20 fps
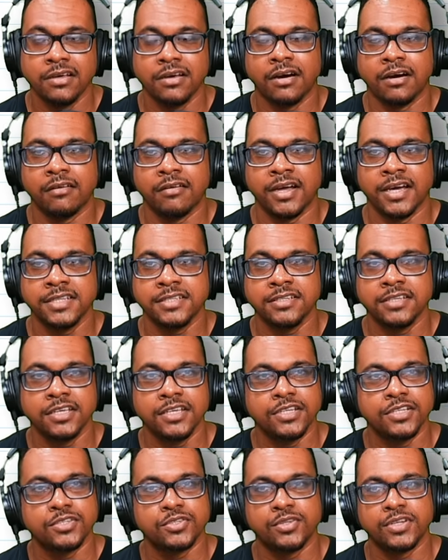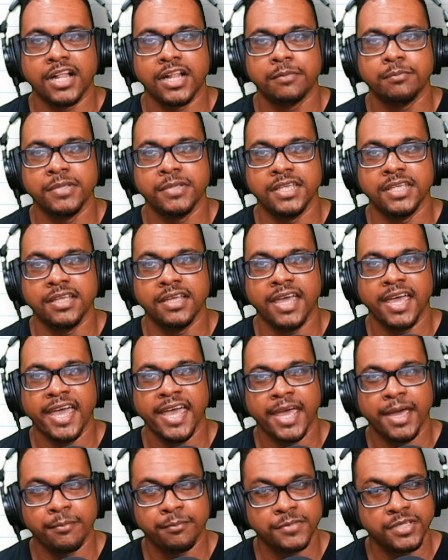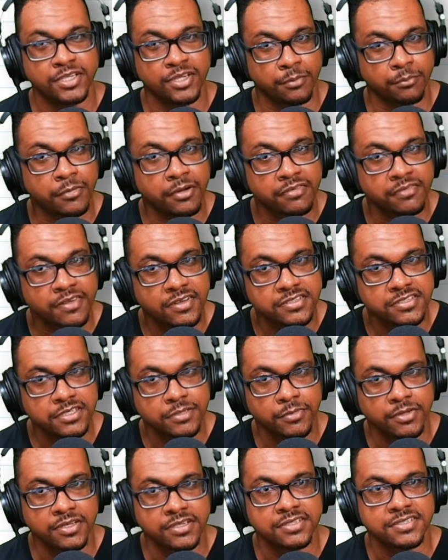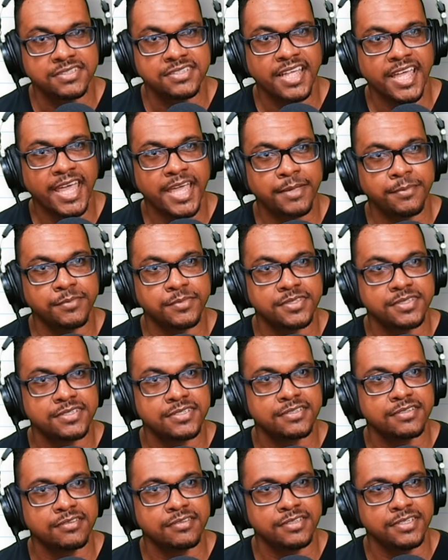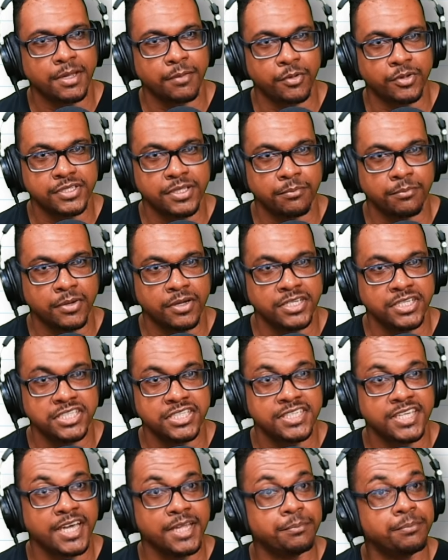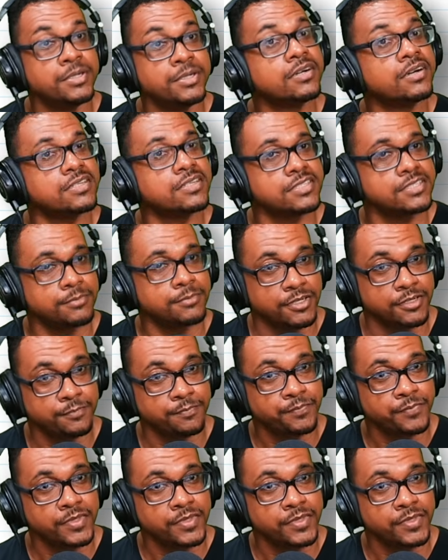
All right. So that'll be M, the number of customers, times the amount of money she gets per customer.